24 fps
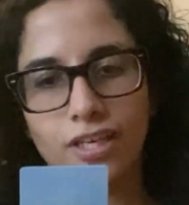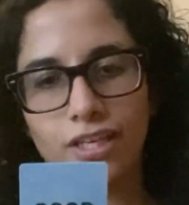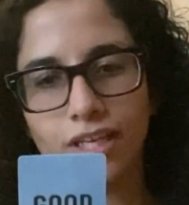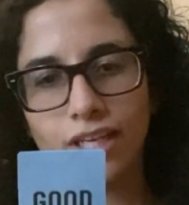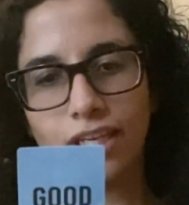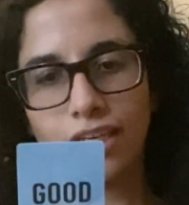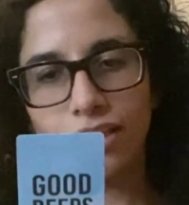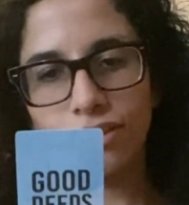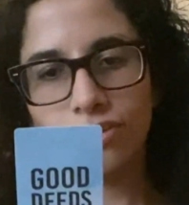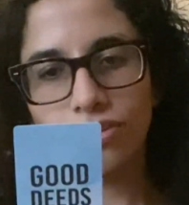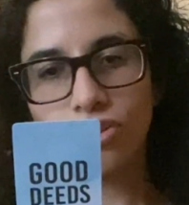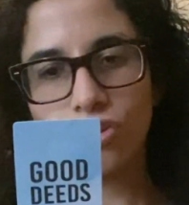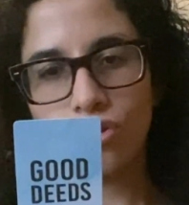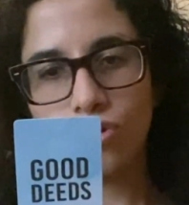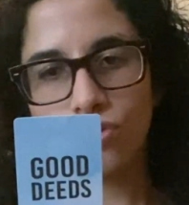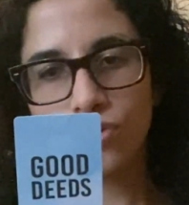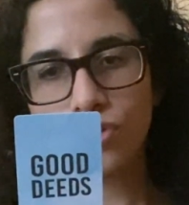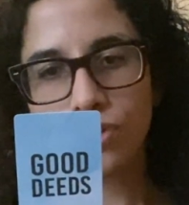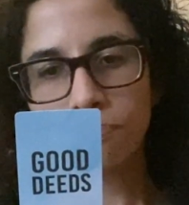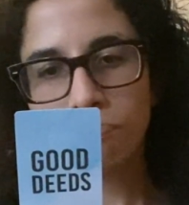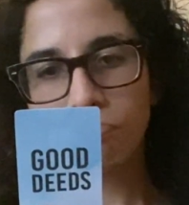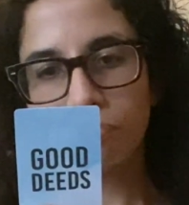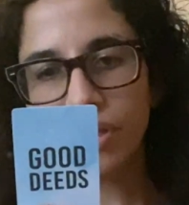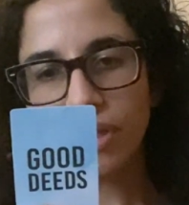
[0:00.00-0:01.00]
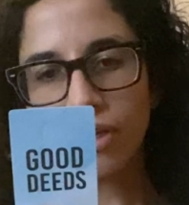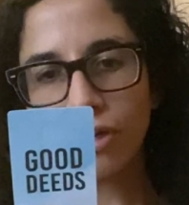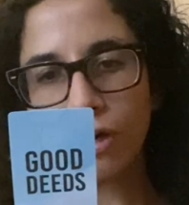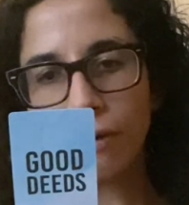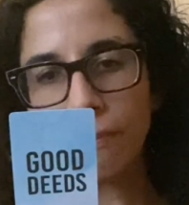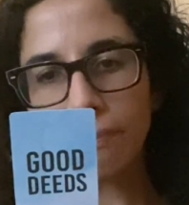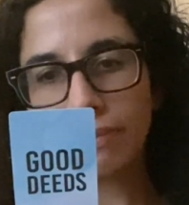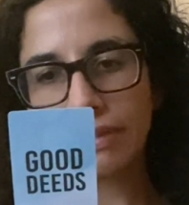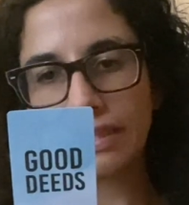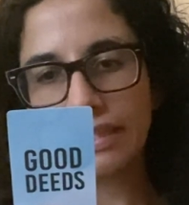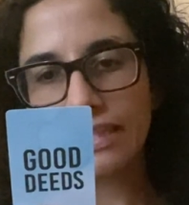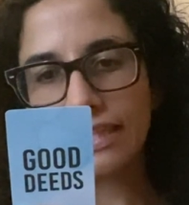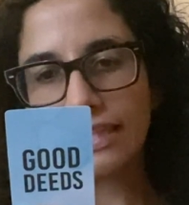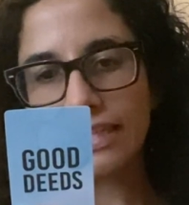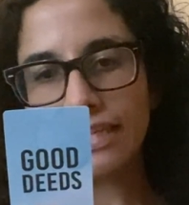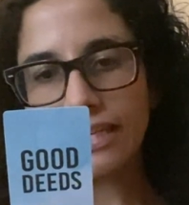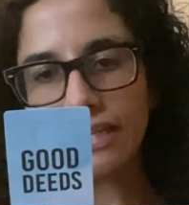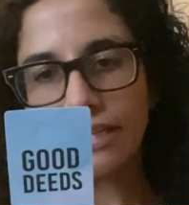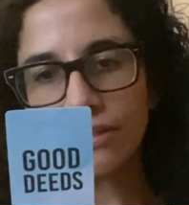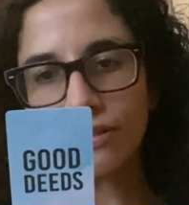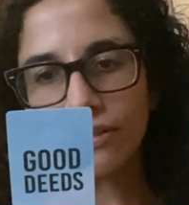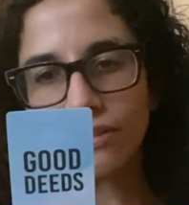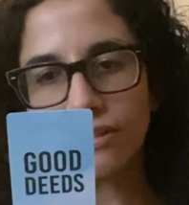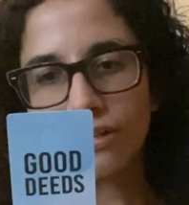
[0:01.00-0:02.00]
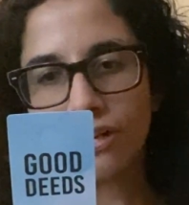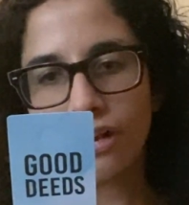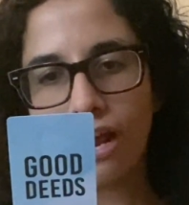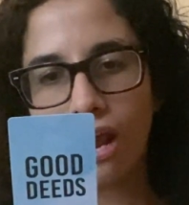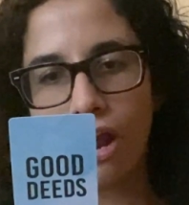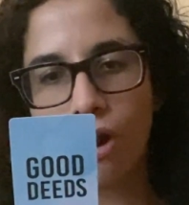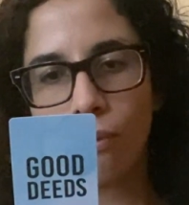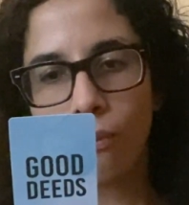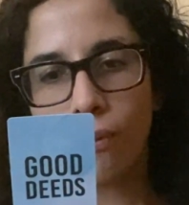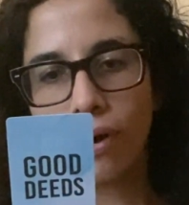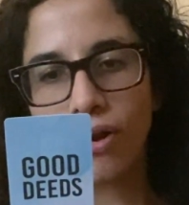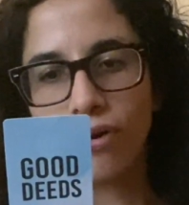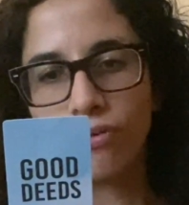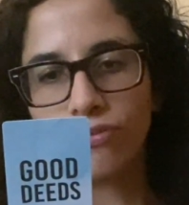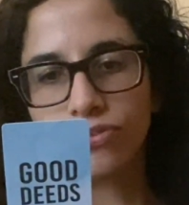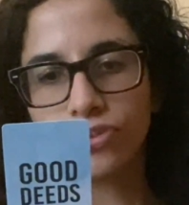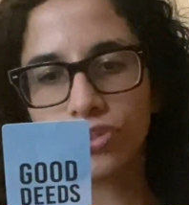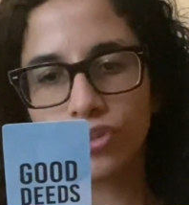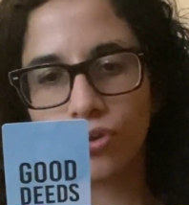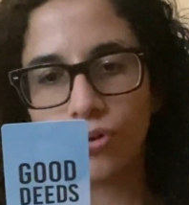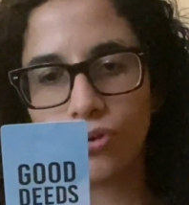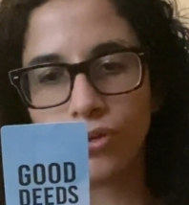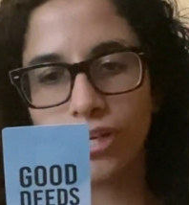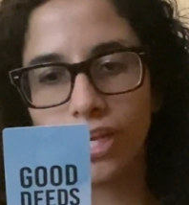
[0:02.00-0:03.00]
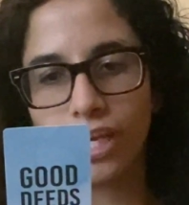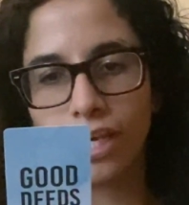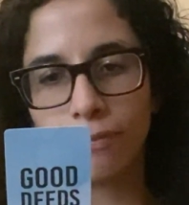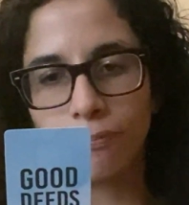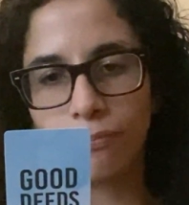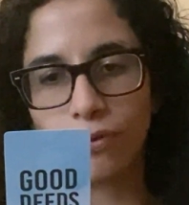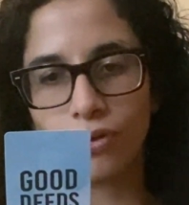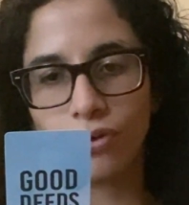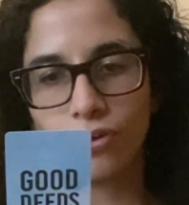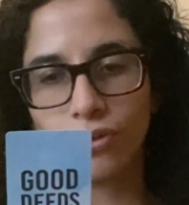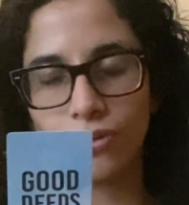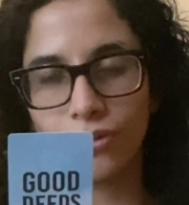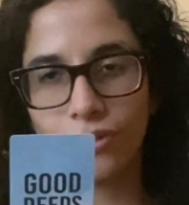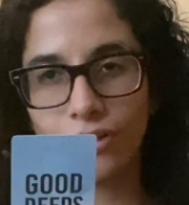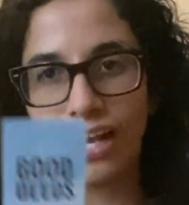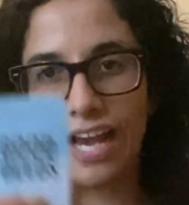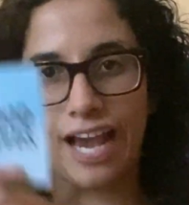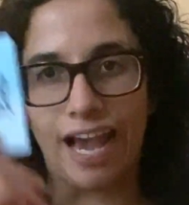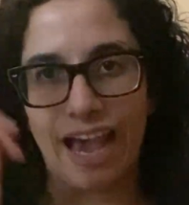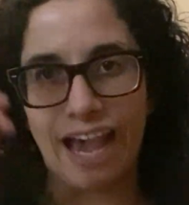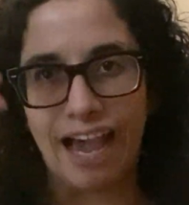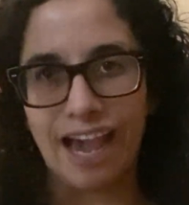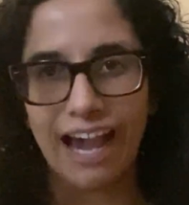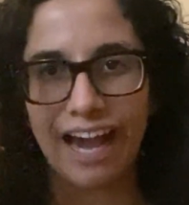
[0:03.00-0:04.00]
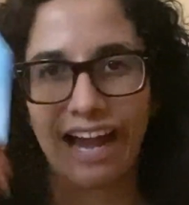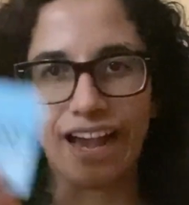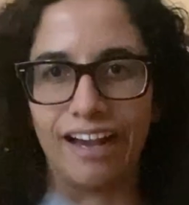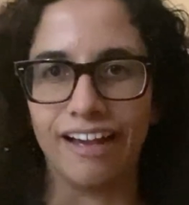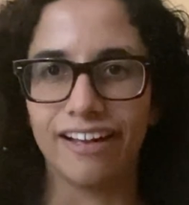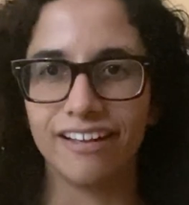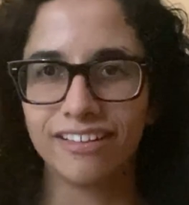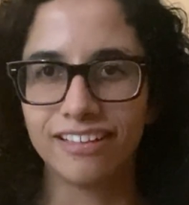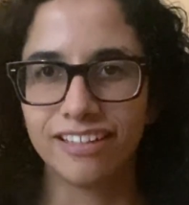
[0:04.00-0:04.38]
It goes pick up litter around your neighborhood. Aha!